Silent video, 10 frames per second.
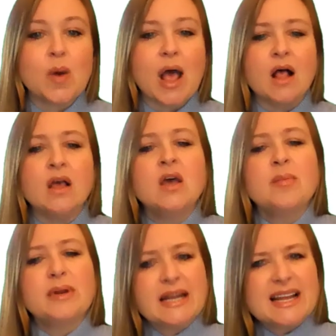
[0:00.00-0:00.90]
as well,
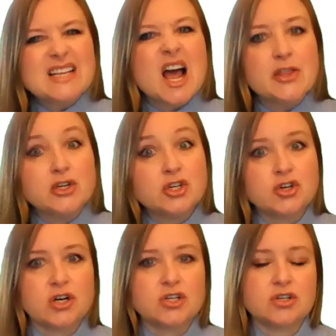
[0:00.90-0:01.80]
but it has other
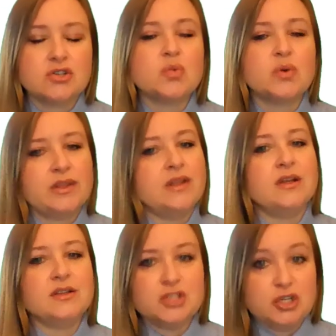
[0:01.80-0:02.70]
structures within
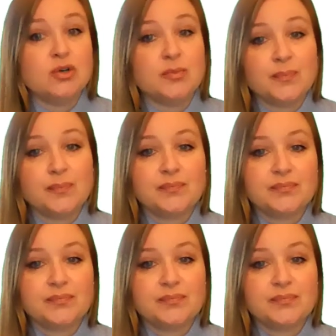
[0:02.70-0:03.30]
it too.